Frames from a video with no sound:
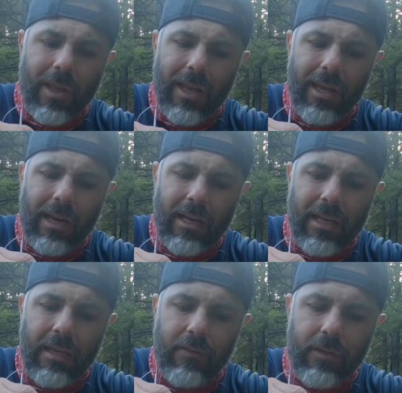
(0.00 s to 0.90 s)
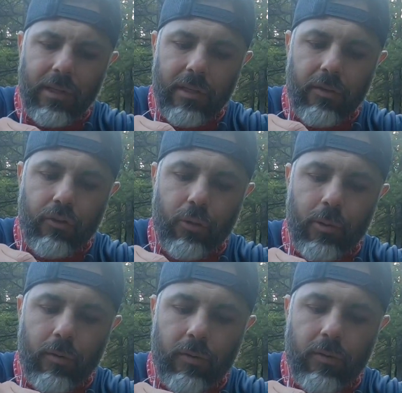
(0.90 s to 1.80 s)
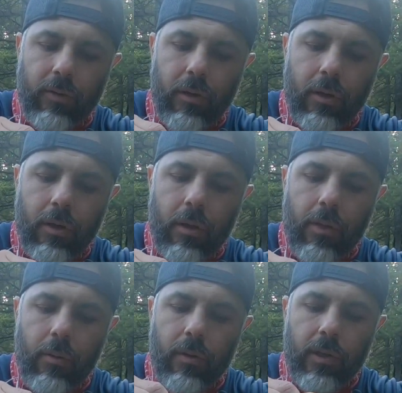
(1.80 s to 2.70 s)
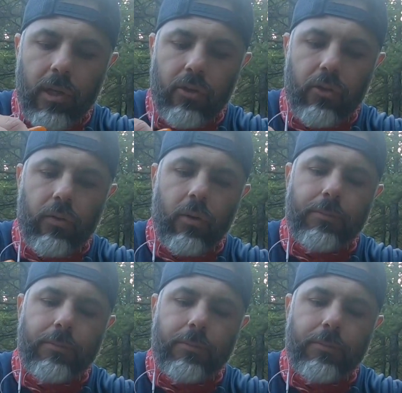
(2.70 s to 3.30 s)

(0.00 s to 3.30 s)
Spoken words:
it kind of evenly distributes through the dish. So,